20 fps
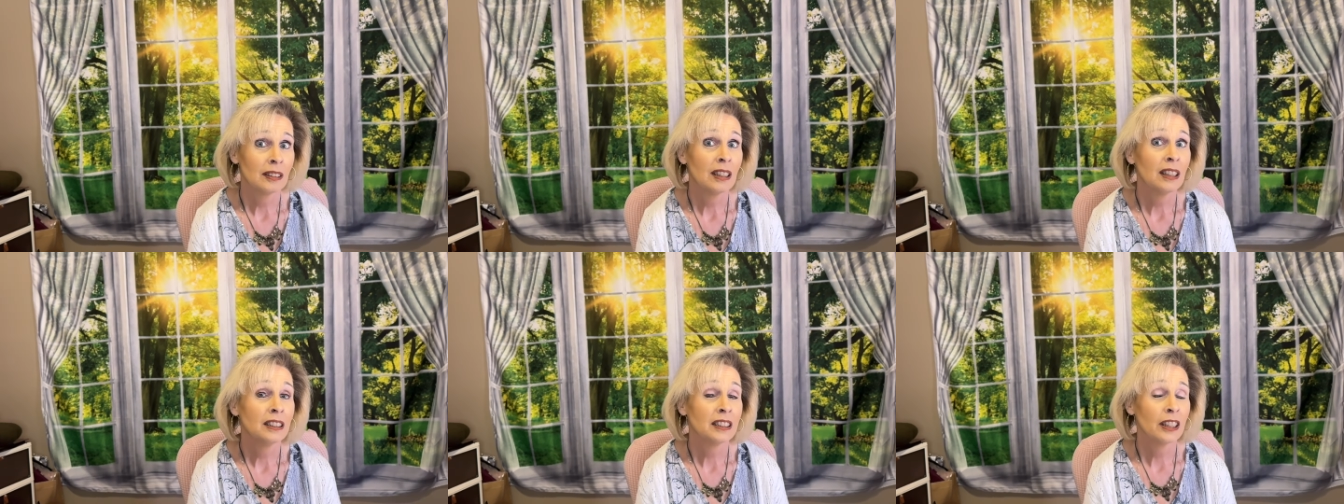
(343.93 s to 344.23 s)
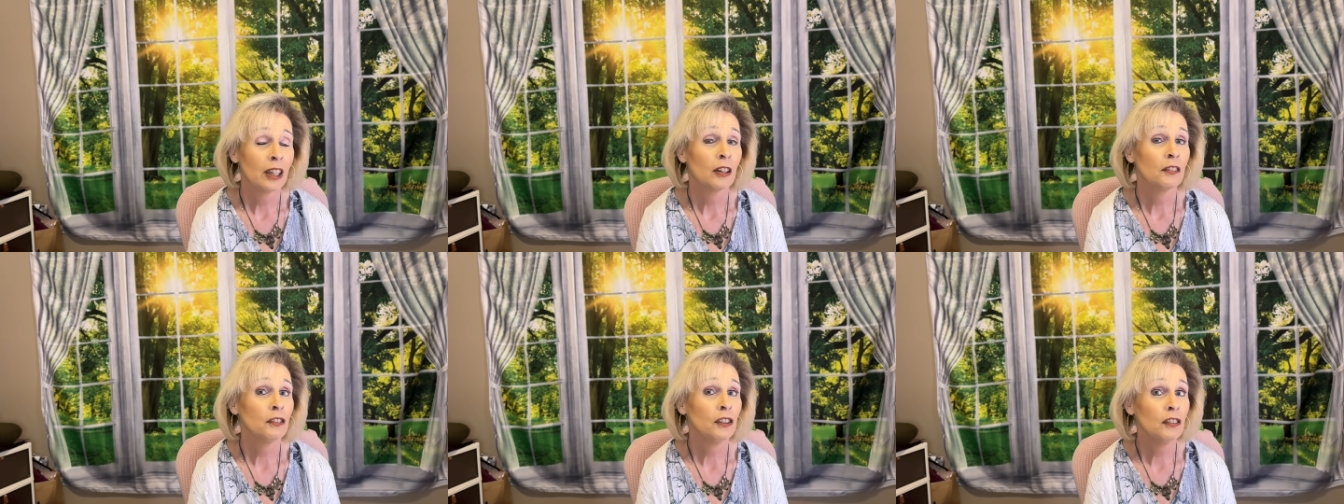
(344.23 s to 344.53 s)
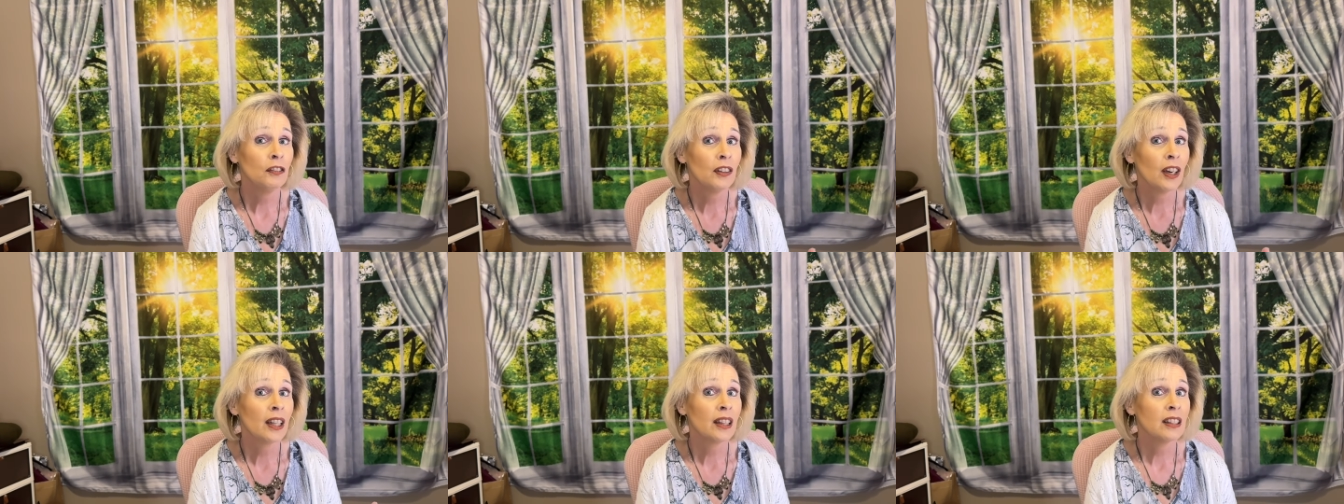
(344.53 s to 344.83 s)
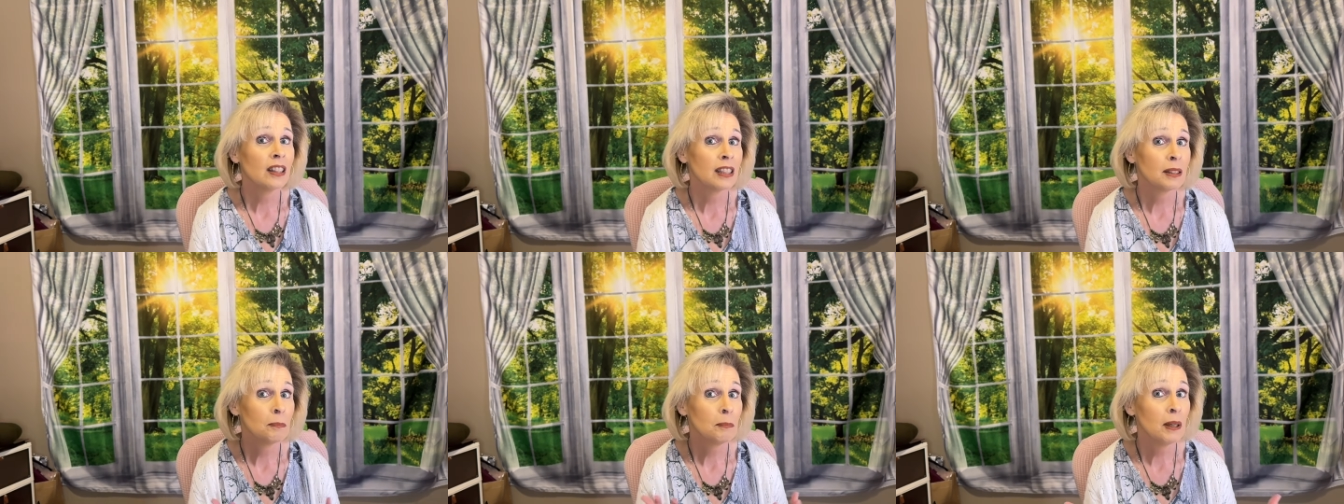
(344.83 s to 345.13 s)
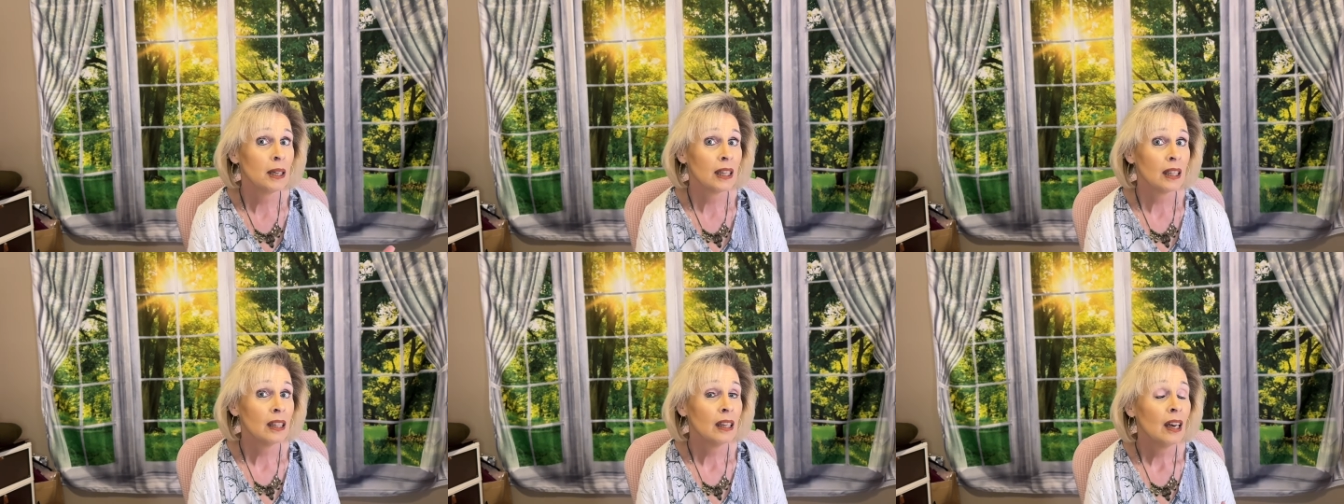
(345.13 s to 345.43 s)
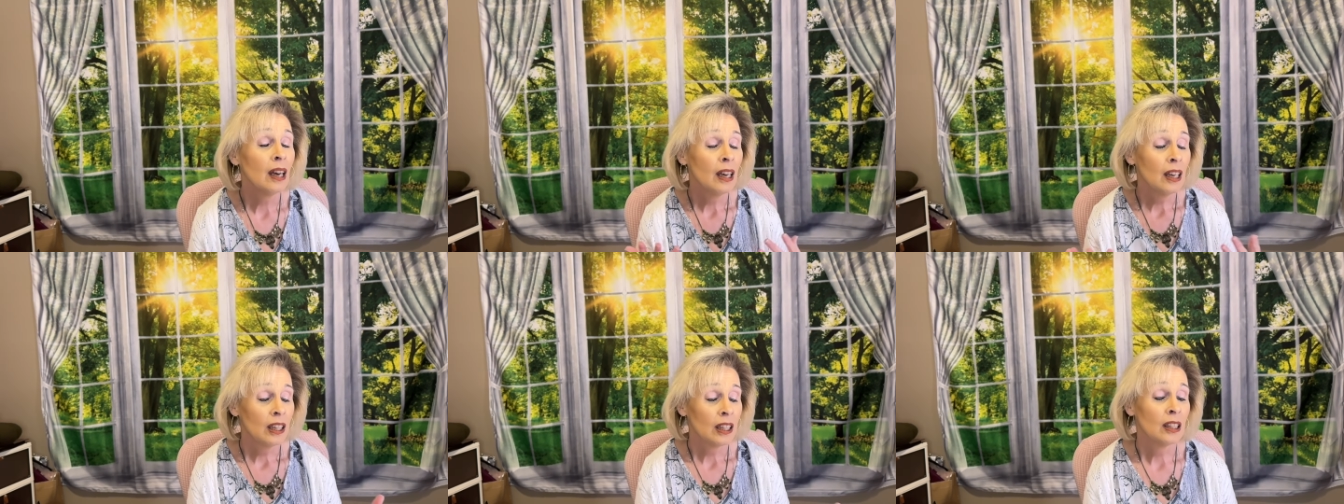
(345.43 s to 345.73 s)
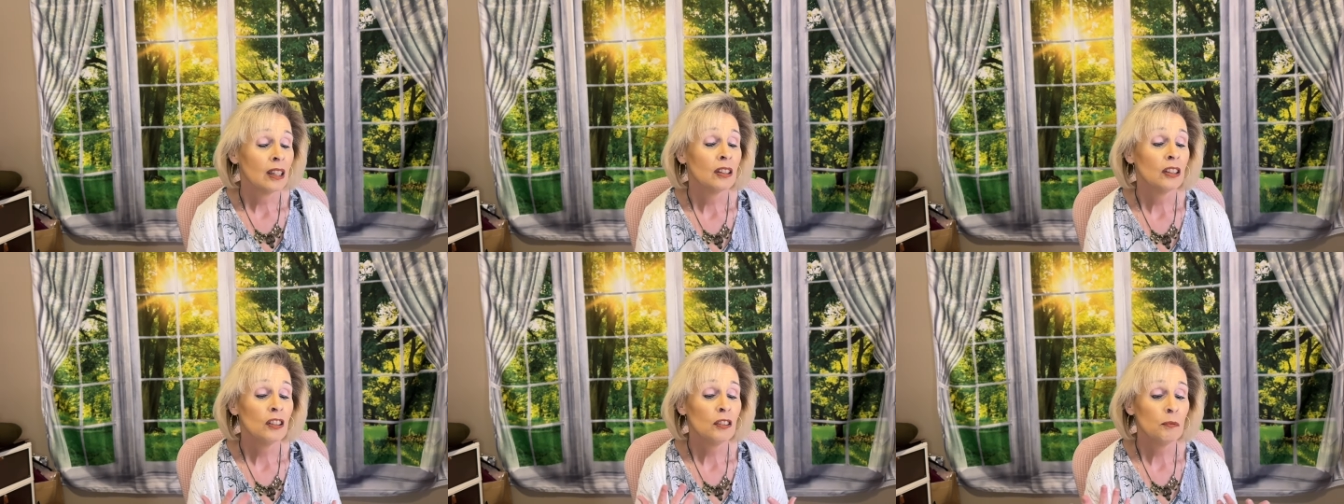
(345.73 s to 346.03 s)
So if you've got this big,
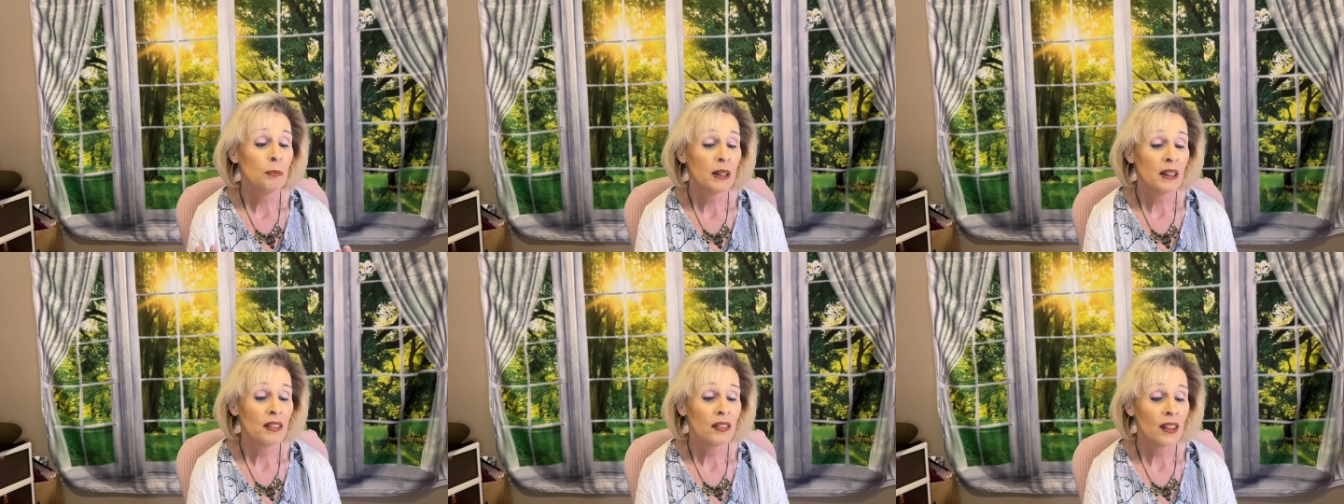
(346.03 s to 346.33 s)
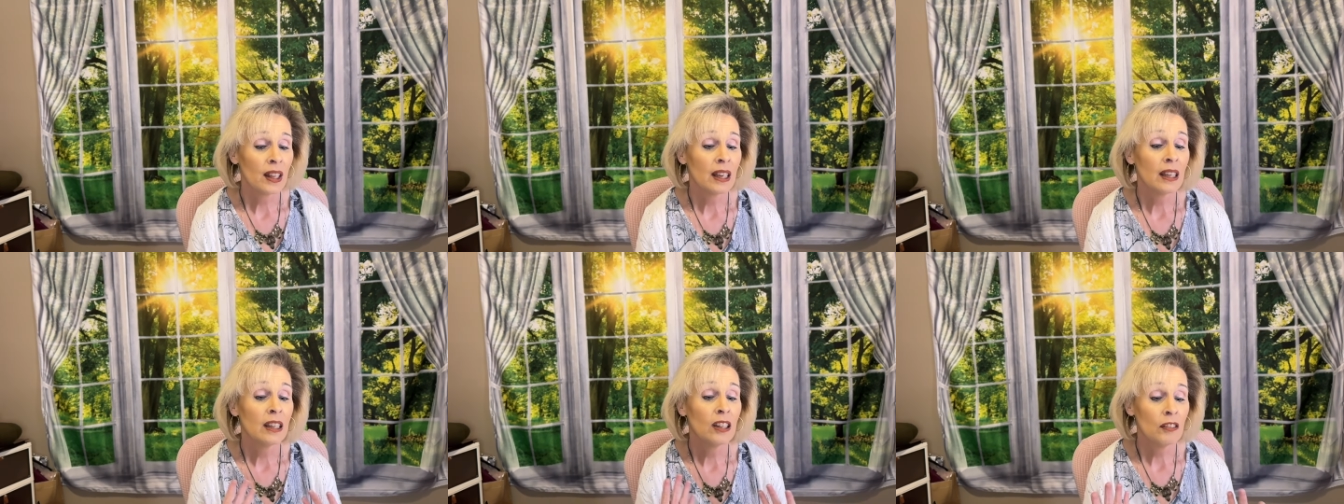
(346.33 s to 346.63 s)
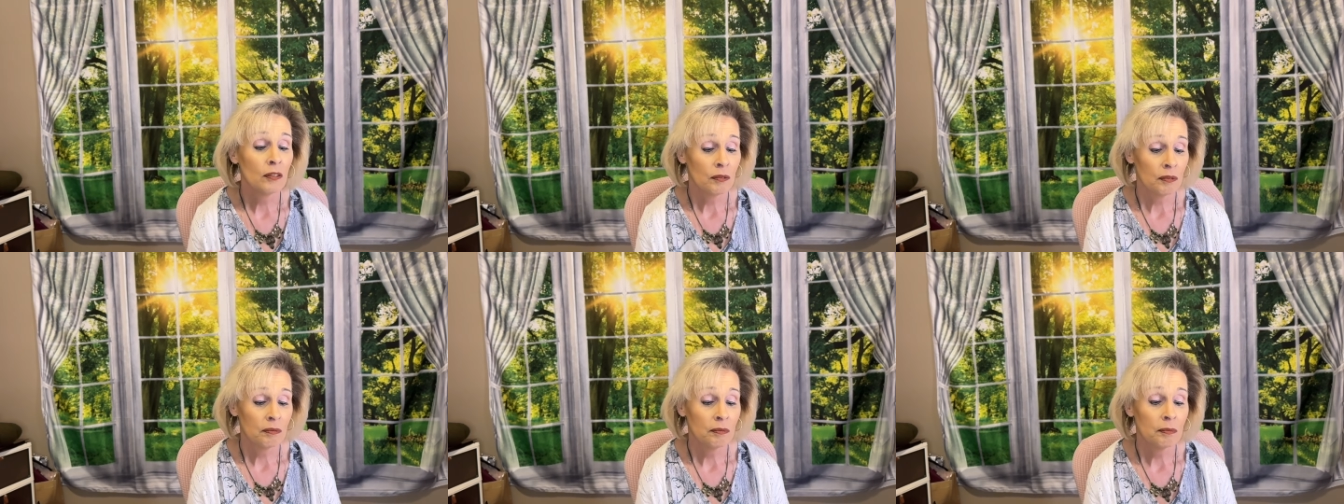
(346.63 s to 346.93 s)
you know, you've been that you've